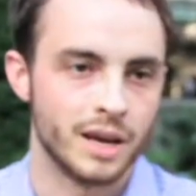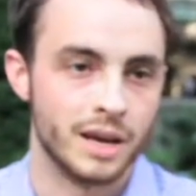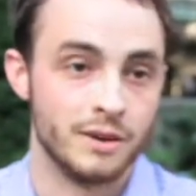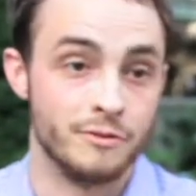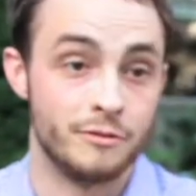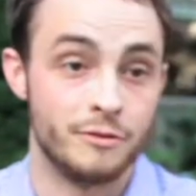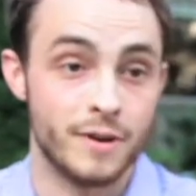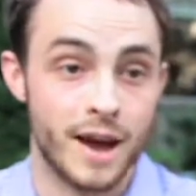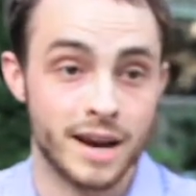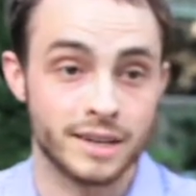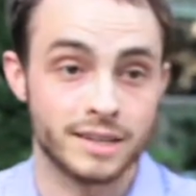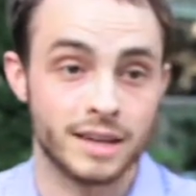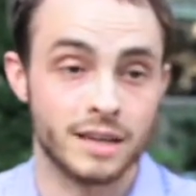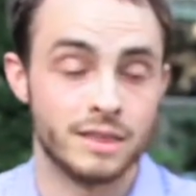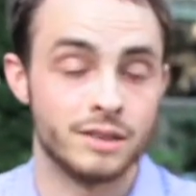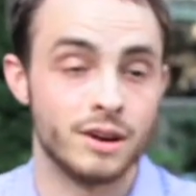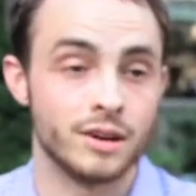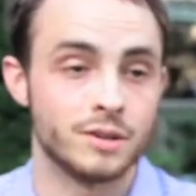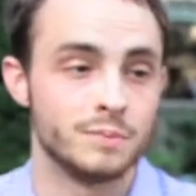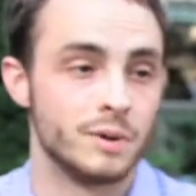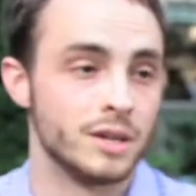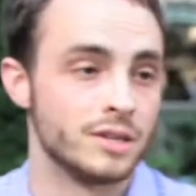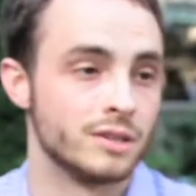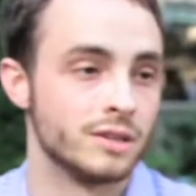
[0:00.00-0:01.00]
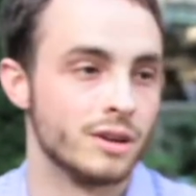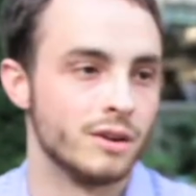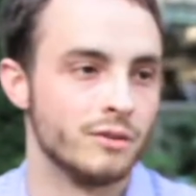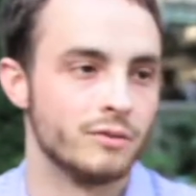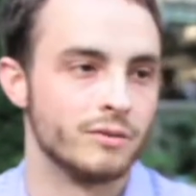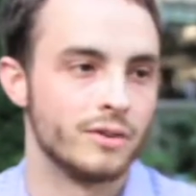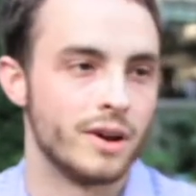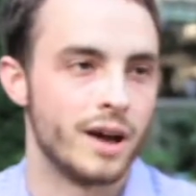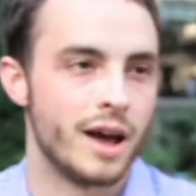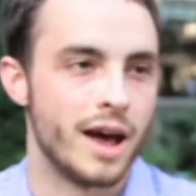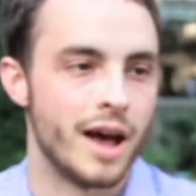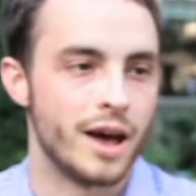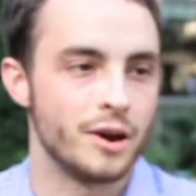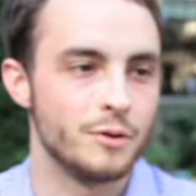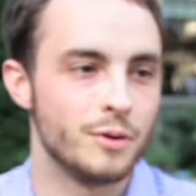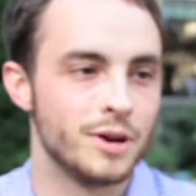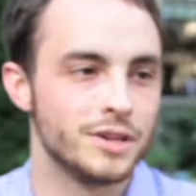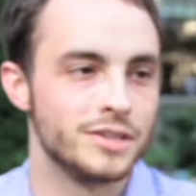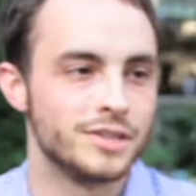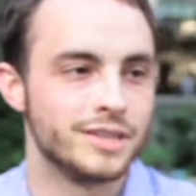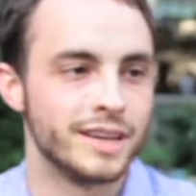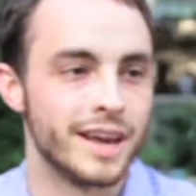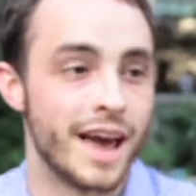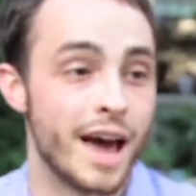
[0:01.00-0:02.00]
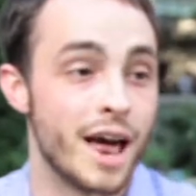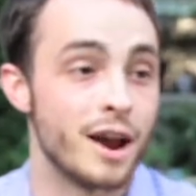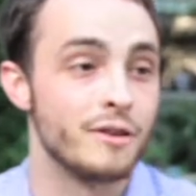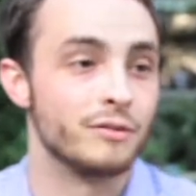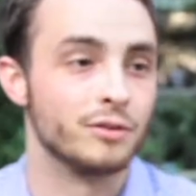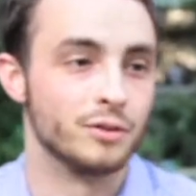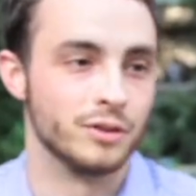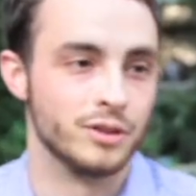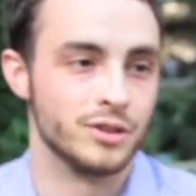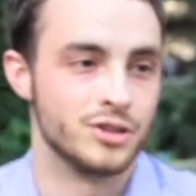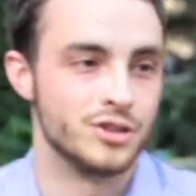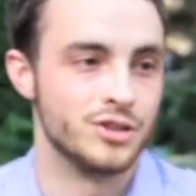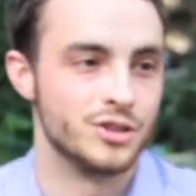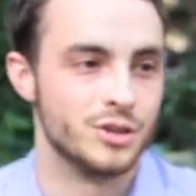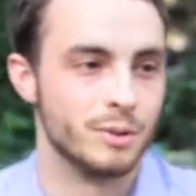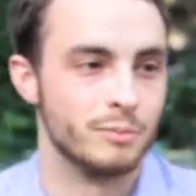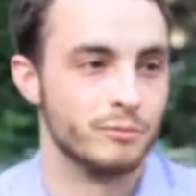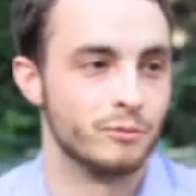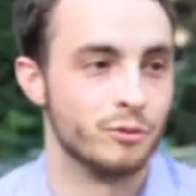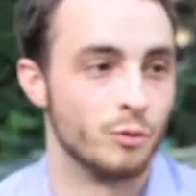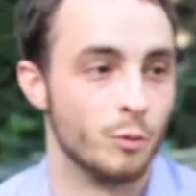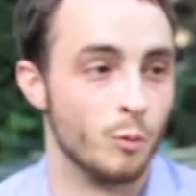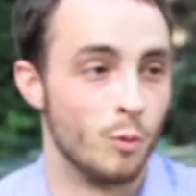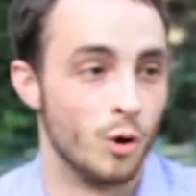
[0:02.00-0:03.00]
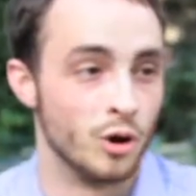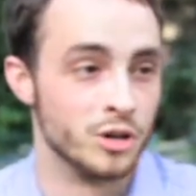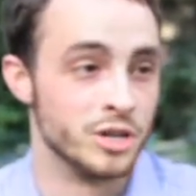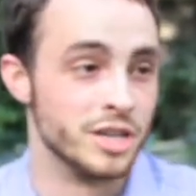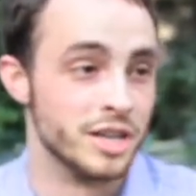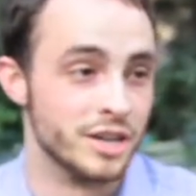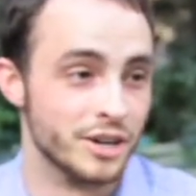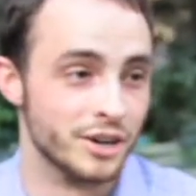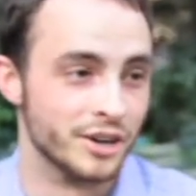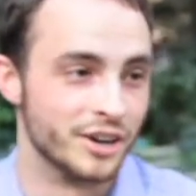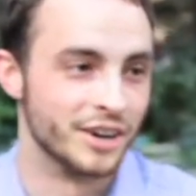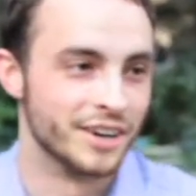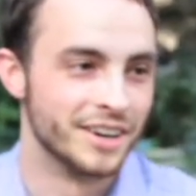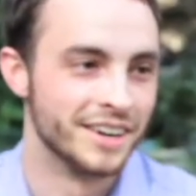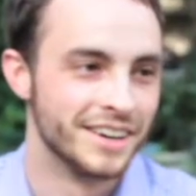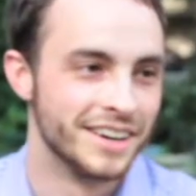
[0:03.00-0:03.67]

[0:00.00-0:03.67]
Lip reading: In fact, I thought to myself, how do I stay out of a relationship for 1 year?